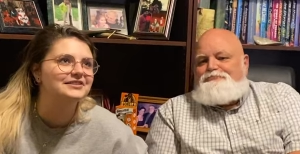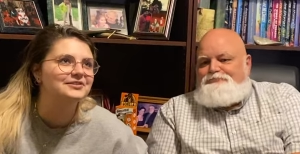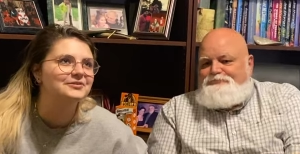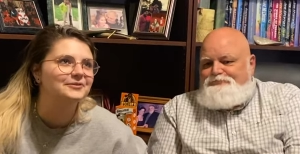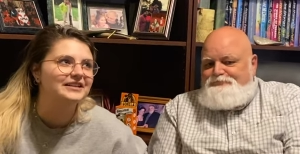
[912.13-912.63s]
Speaker 1: to
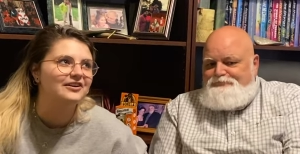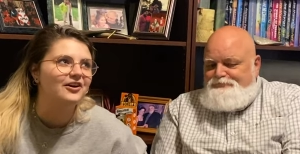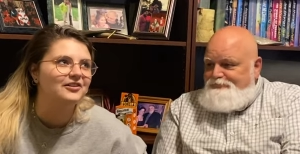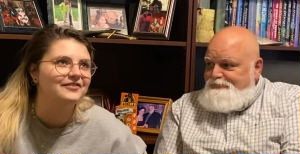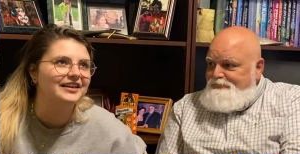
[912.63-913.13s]
read all
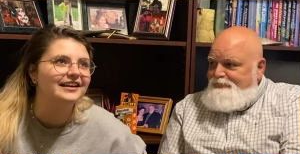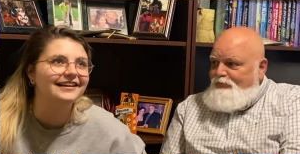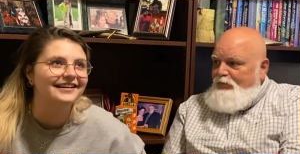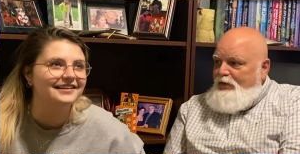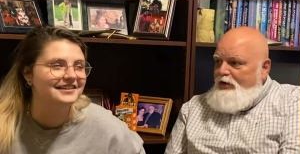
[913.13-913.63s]
of it
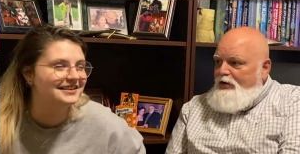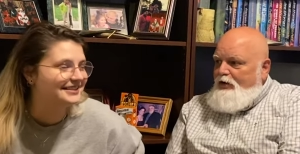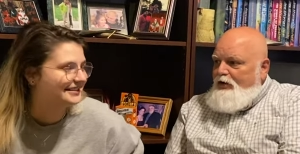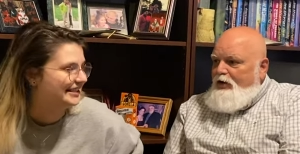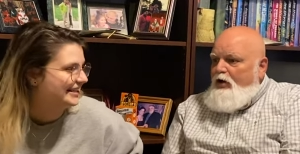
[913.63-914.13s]
in
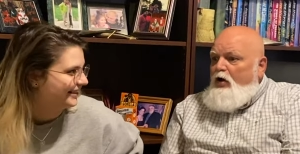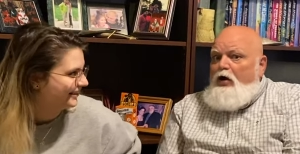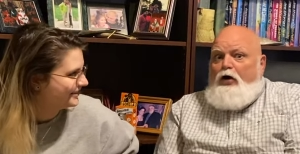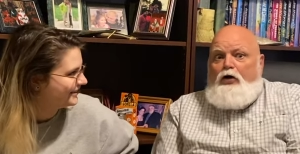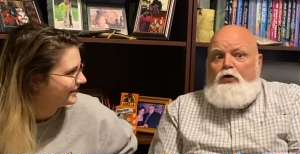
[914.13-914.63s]
this year.
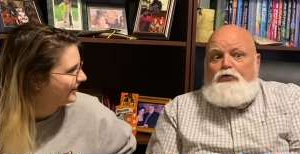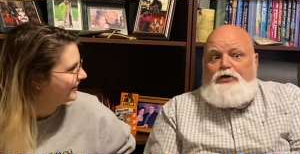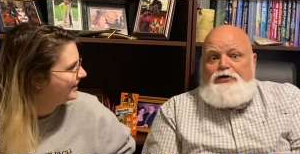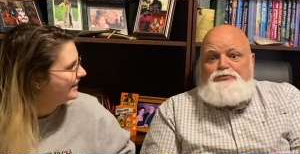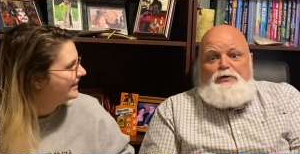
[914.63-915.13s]
Speaker 2: So. Oh
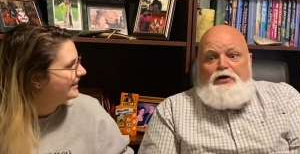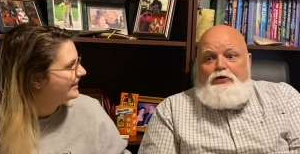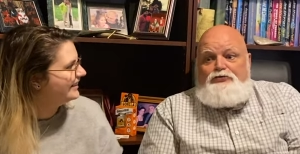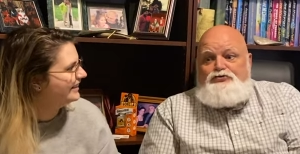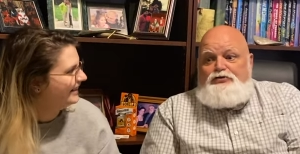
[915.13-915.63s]
yes,
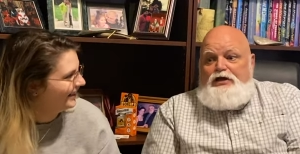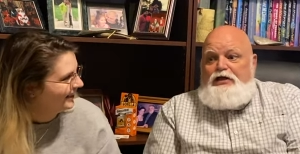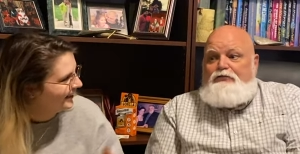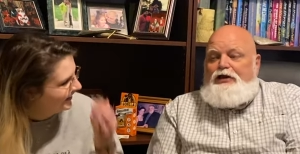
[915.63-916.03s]
because
Speaker 1: even